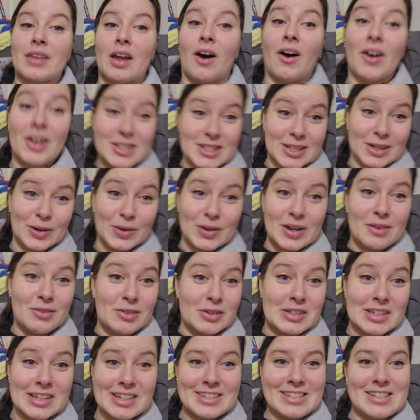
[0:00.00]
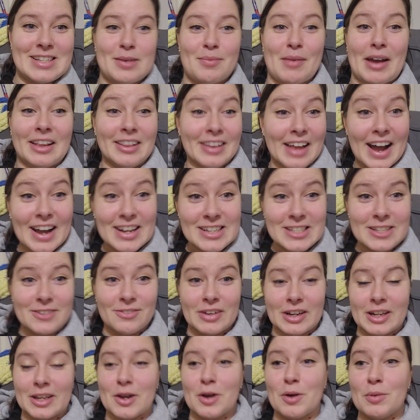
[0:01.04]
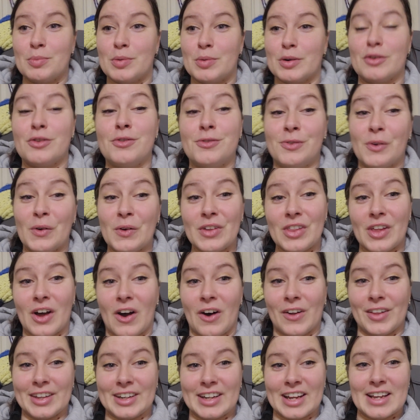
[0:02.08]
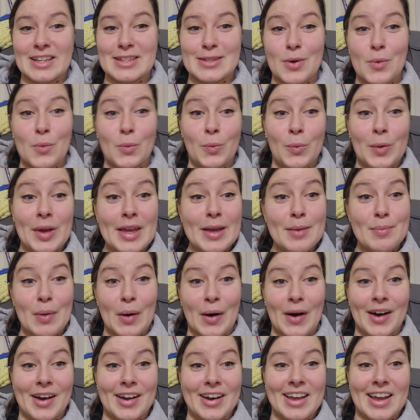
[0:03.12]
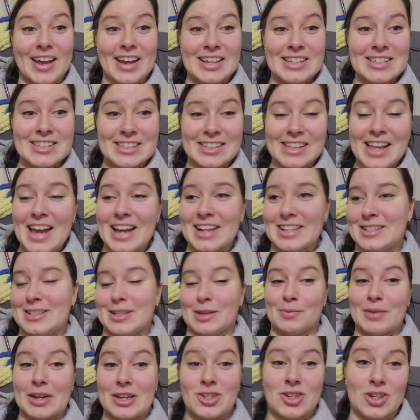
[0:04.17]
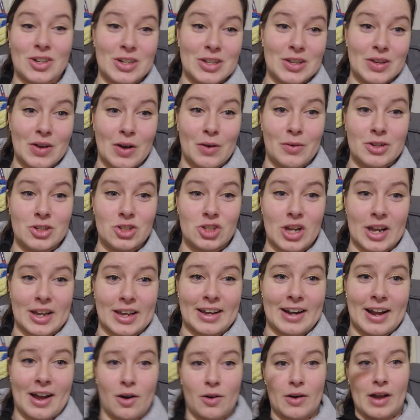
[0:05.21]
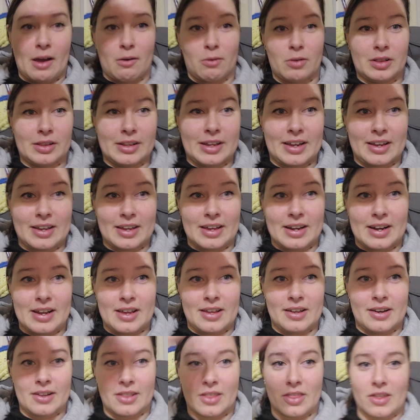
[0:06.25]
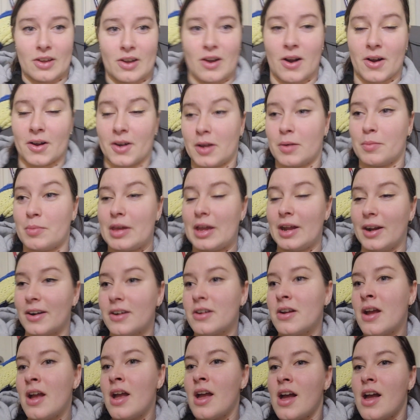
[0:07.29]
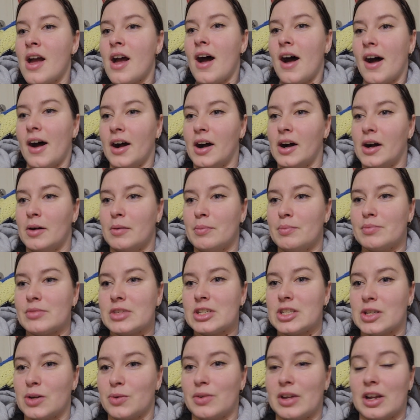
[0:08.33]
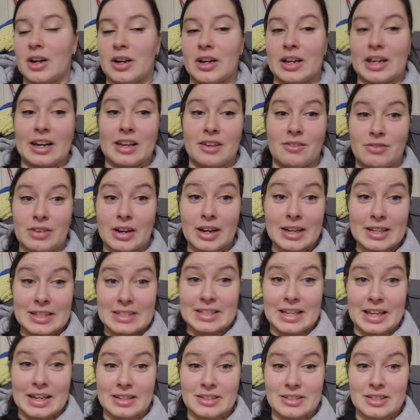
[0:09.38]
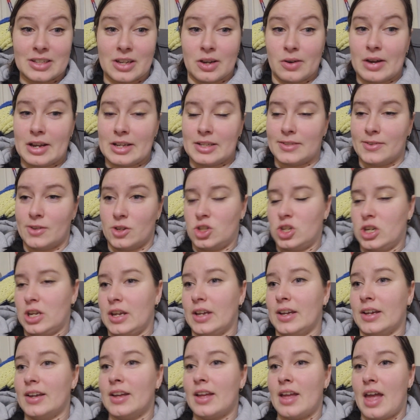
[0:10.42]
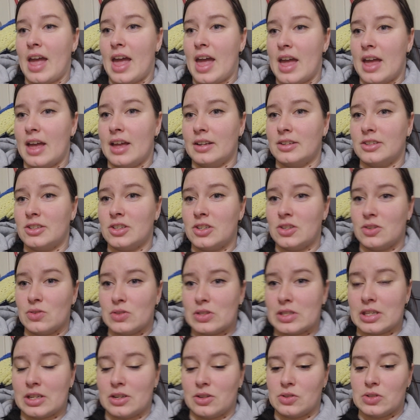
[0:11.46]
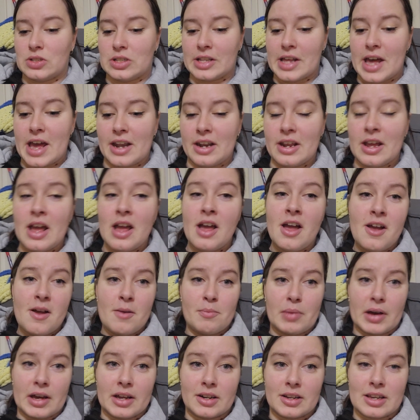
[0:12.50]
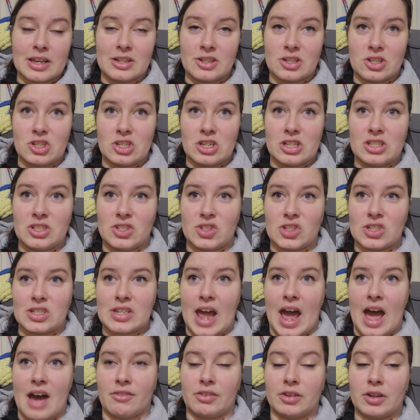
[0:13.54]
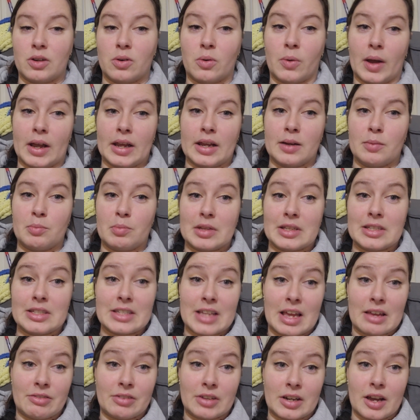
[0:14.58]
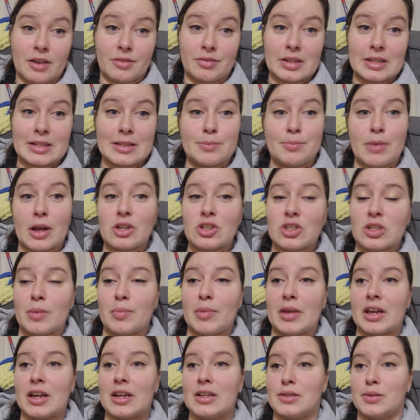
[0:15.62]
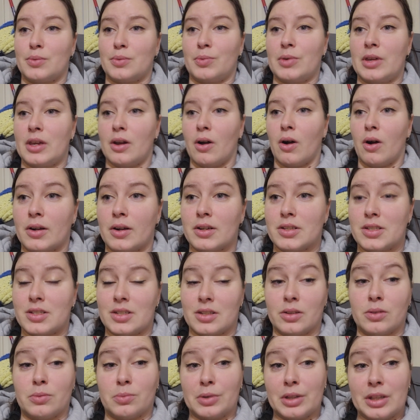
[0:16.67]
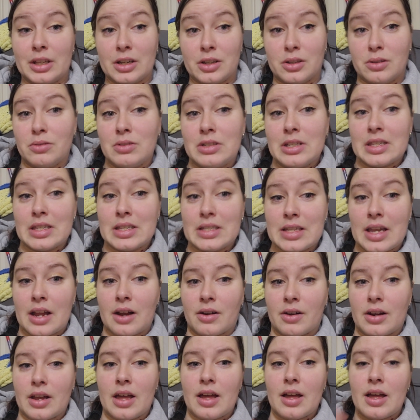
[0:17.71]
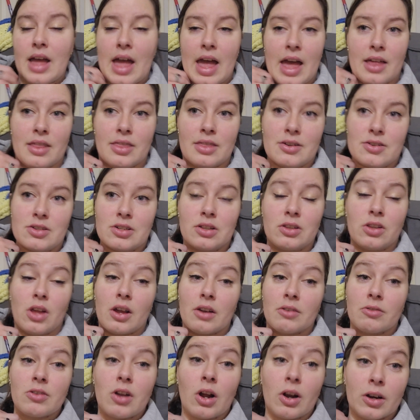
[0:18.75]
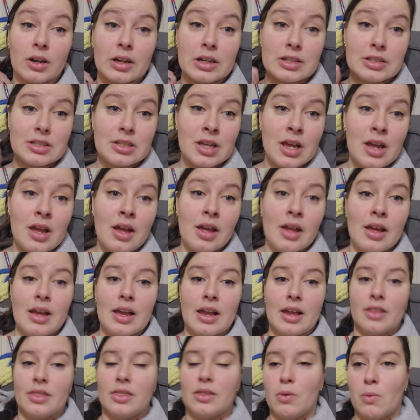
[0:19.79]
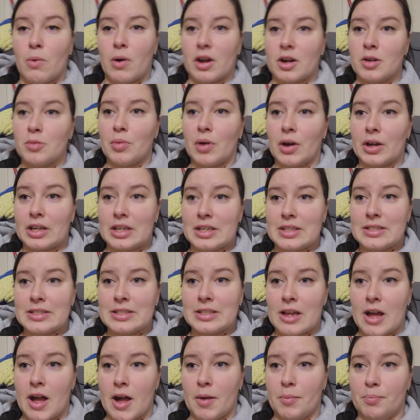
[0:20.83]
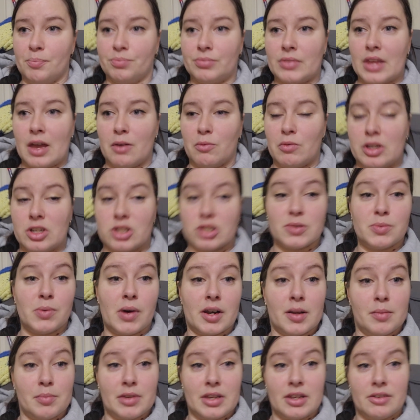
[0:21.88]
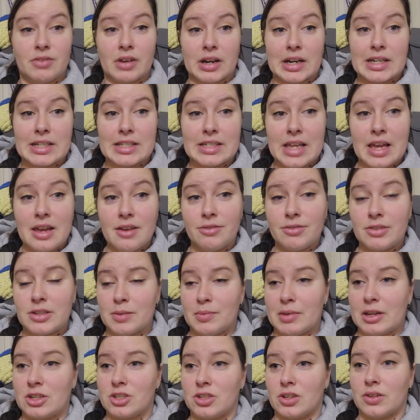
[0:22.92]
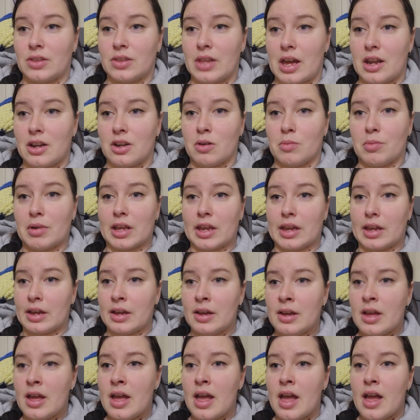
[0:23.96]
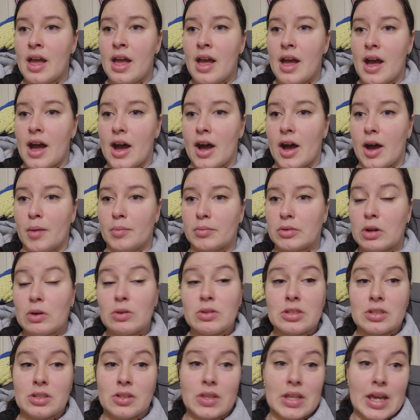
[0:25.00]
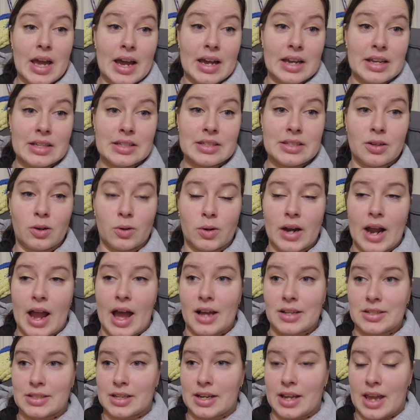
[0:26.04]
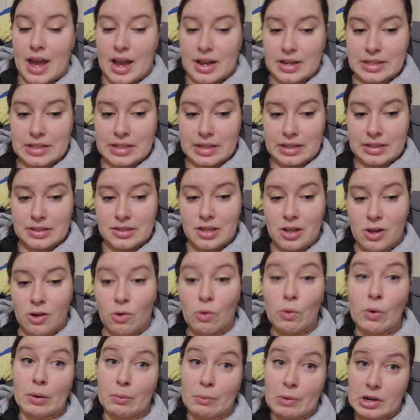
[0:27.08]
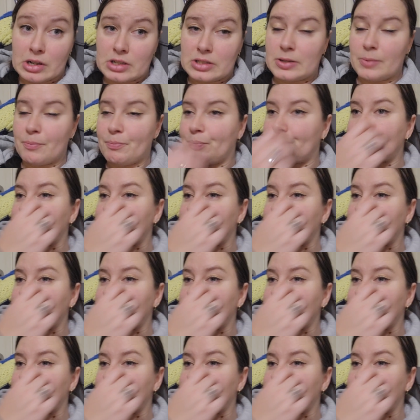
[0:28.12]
Also, if you didn't see my last video before the holidays, we bought a sled, so make sure you go and check it out. I will link it in the card up here. Um, so we are getting very excited to go ice fishing and to use the new sled, but conditions just haven't quite been safe enough, especially because we still really new to this area and there's a lot of current in the water bodies, um, and we just want to be very safe to make sure that nobody um, goes through the ice or has any accidents or worse.